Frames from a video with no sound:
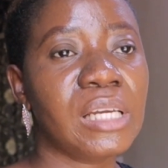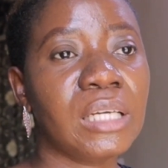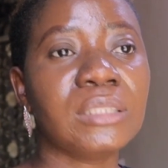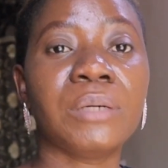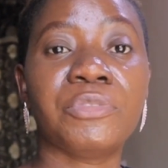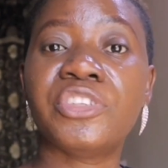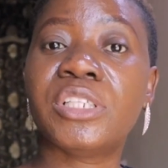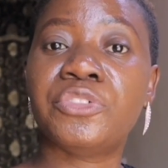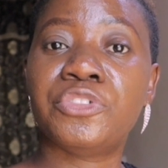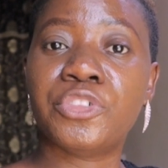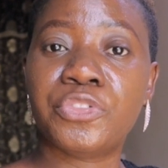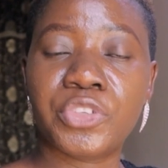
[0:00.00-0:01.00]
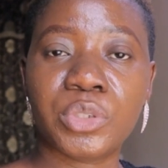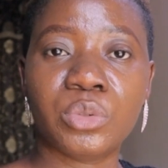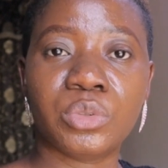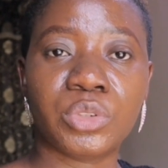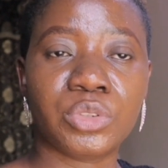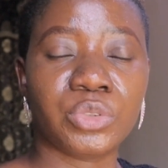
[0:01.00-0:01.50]
and i'm feeling
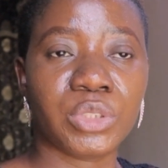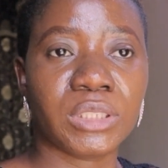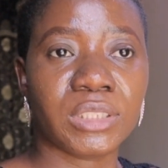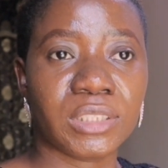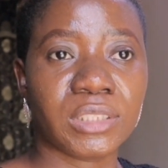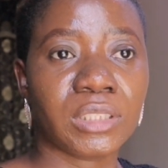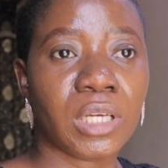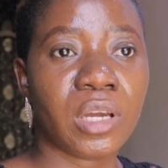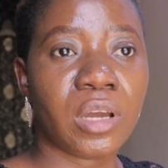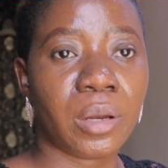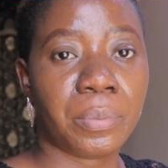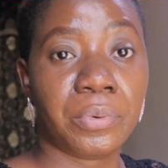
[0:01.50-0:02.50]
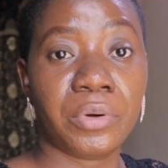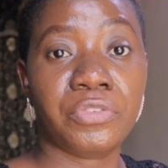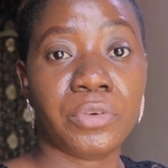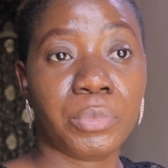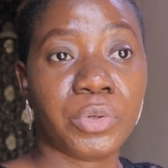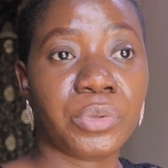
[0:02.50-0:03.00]
fulfilled doing this i pray
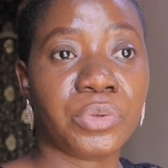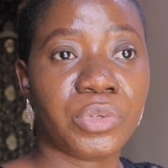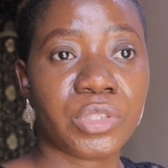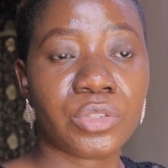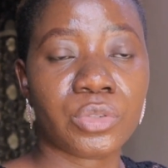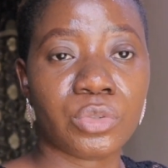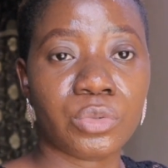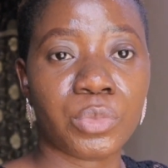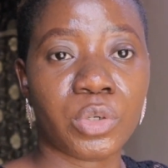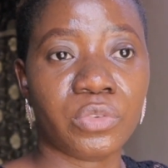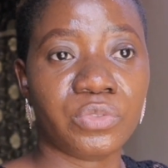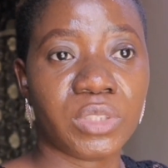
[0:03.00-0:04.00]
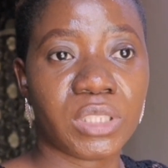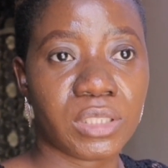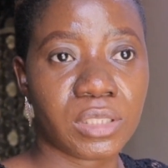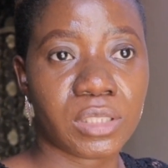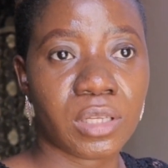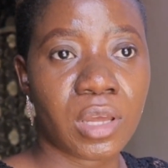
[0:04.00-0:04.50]
for more grace to do more of
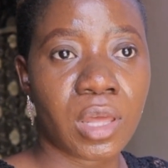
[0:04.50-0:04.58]
this